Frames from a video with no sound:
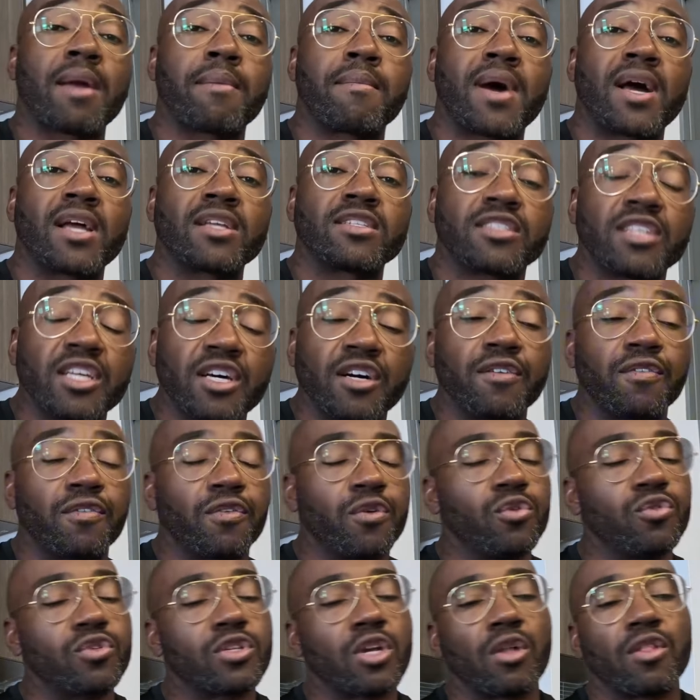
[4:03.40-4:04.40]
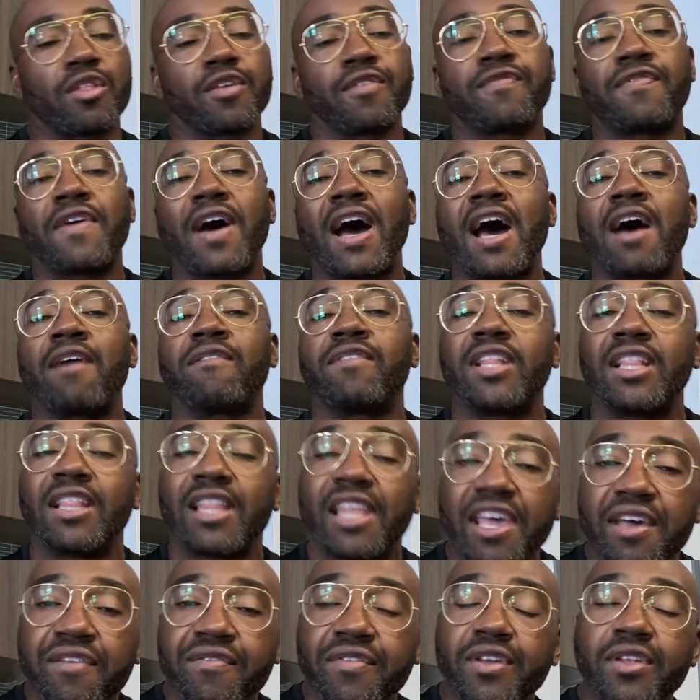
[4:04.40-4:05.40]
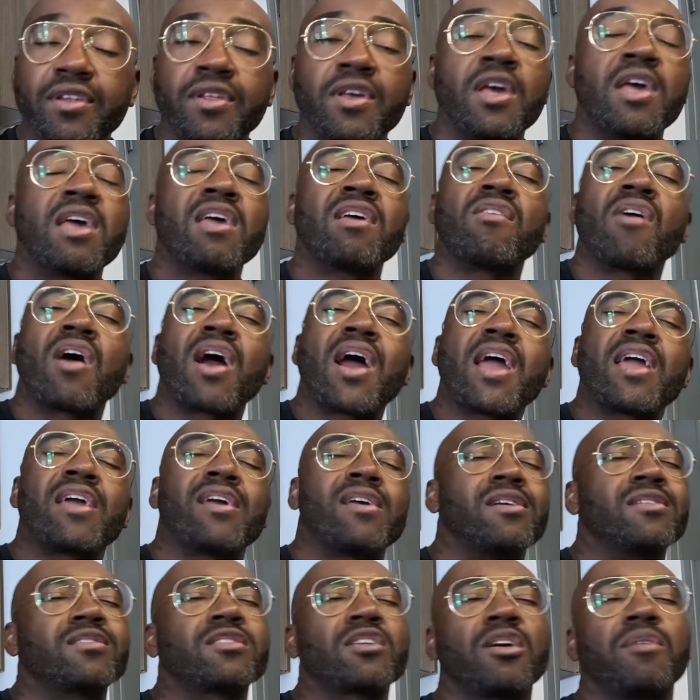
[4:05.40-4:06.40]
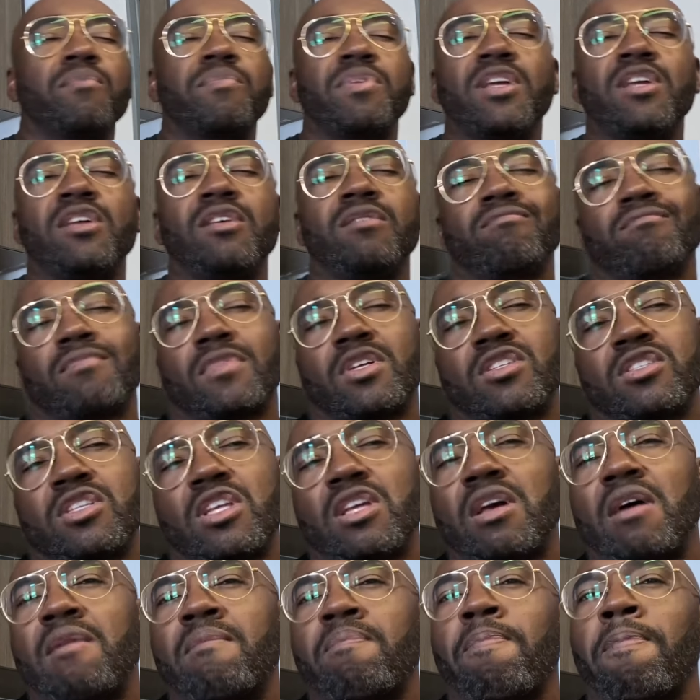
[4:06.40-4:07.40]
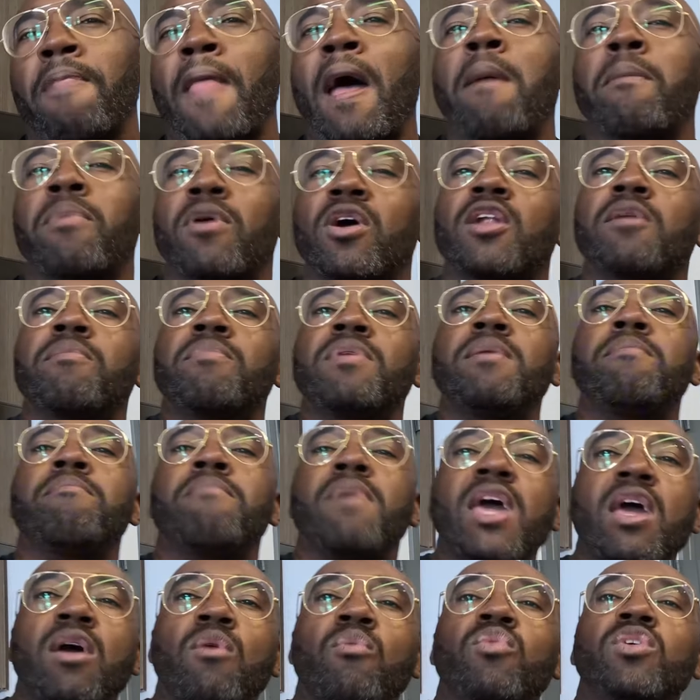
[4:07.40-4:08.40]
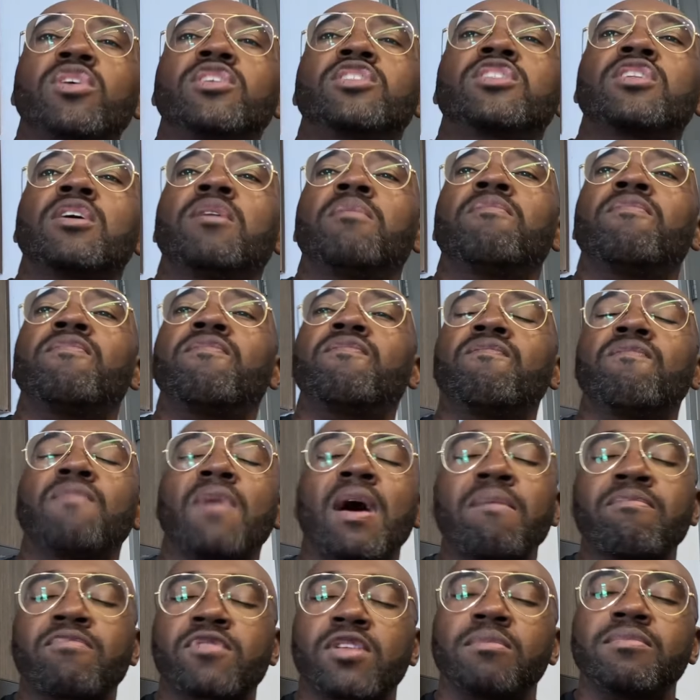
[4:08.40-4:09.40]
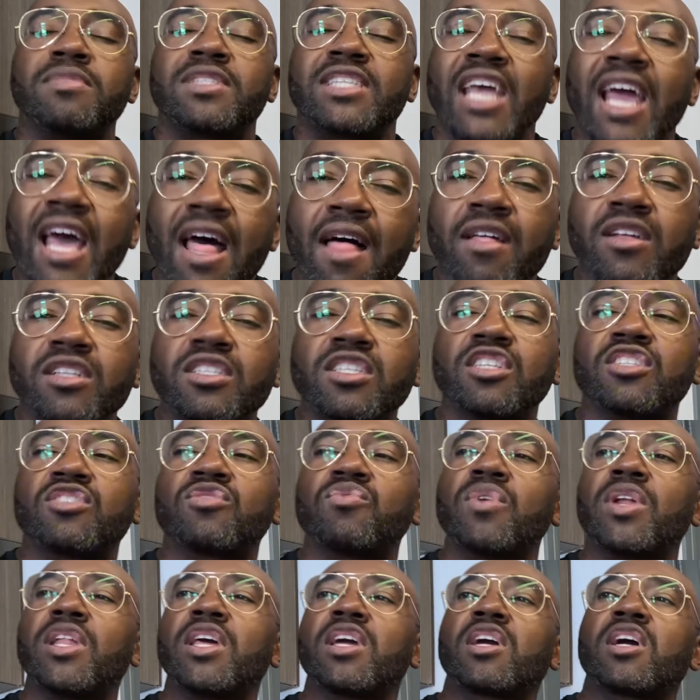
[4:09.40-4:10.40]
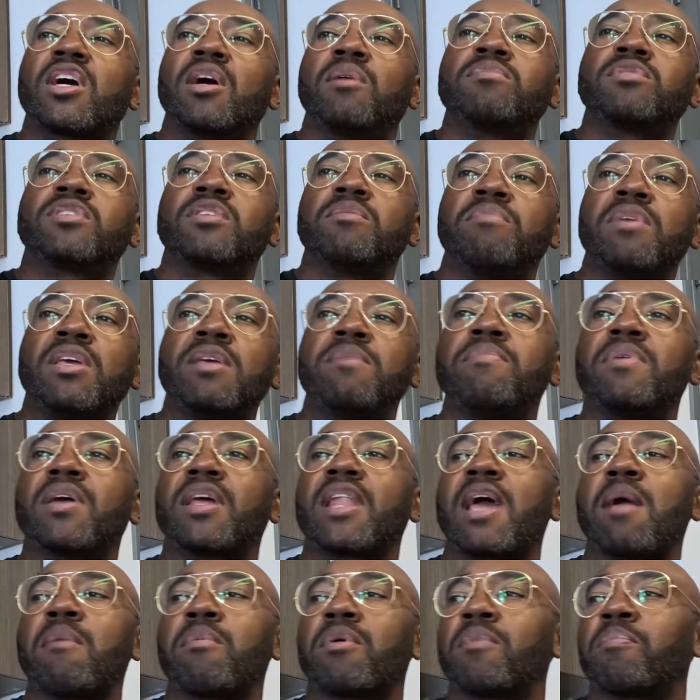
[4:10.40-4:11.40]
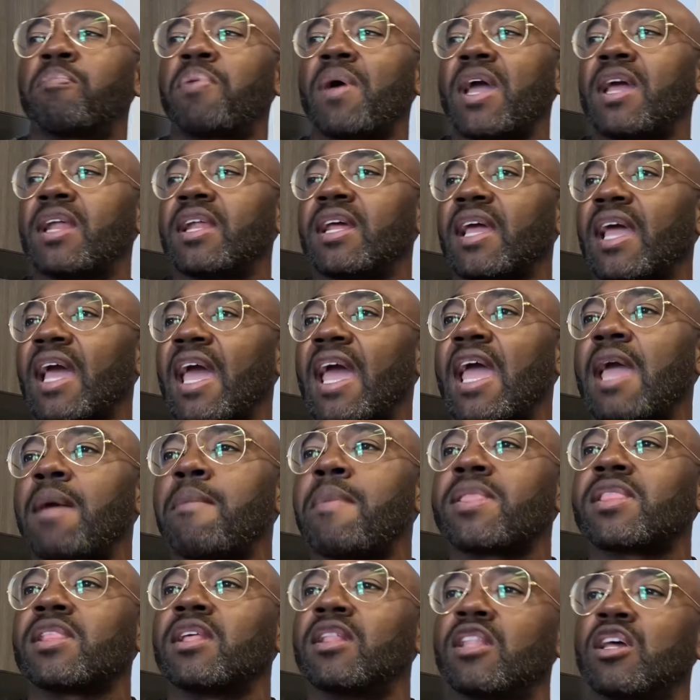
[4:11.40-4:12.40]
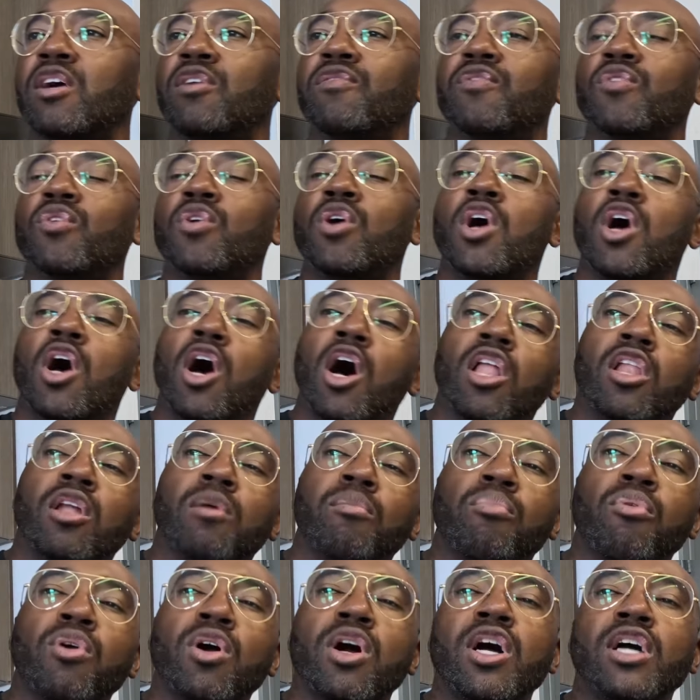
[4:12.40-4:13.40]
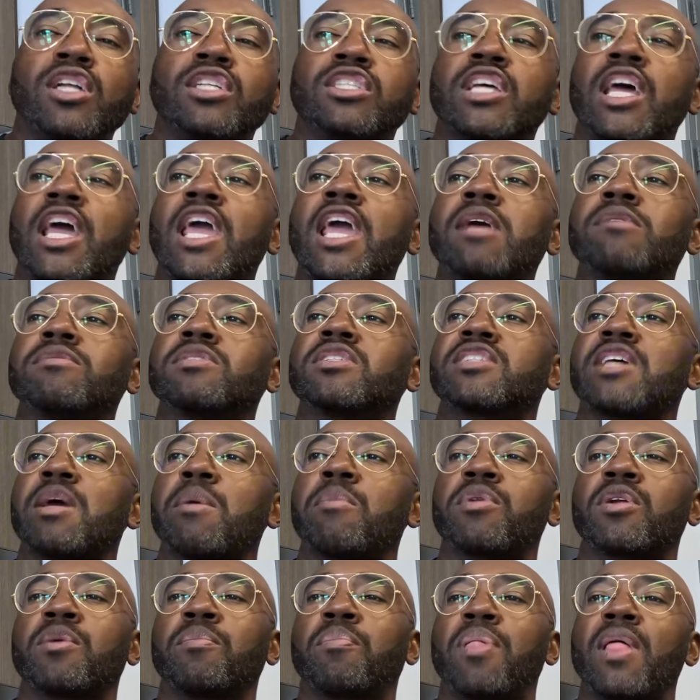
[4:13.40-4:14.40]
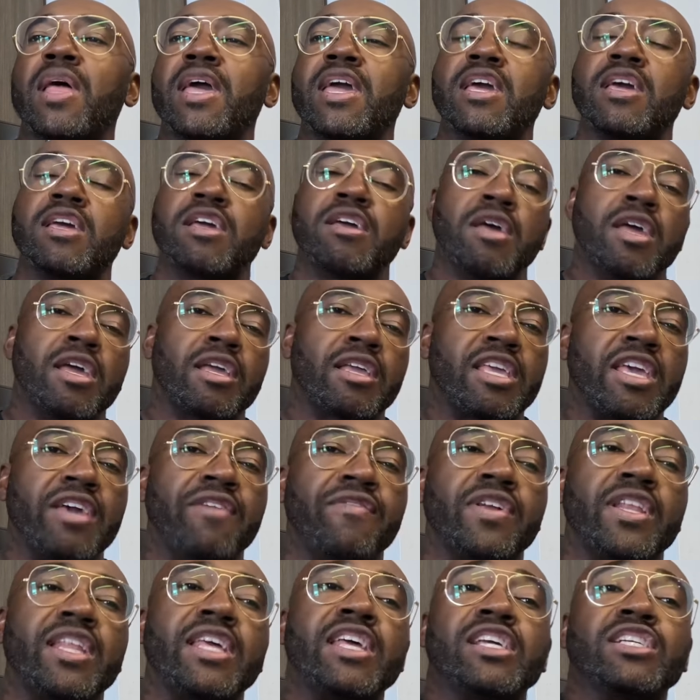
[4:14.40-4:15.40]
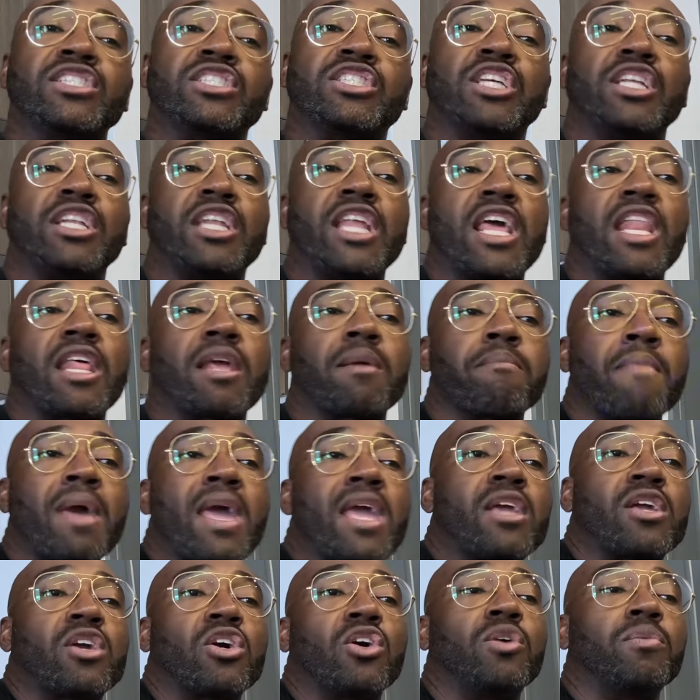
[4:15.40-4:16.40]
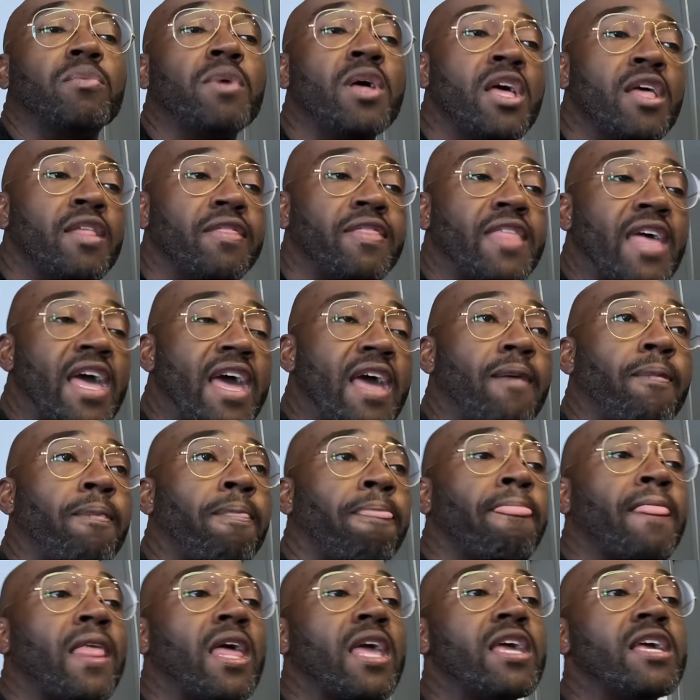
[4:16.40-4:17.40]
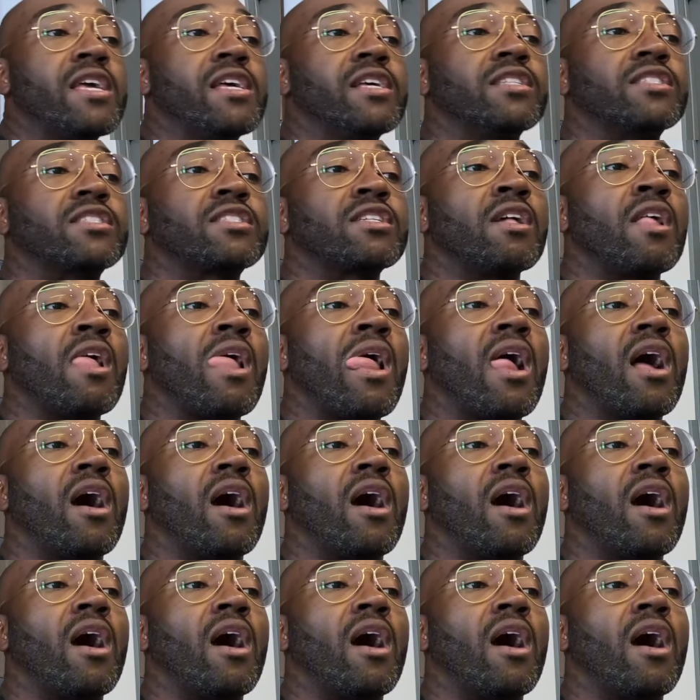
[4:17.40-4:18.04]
like myself, who's only 5'11", right, I'm gonna be met with some challenges when it comes to me being able to play the game at the level of LeBron James is able to play it, given his genetic makeup that is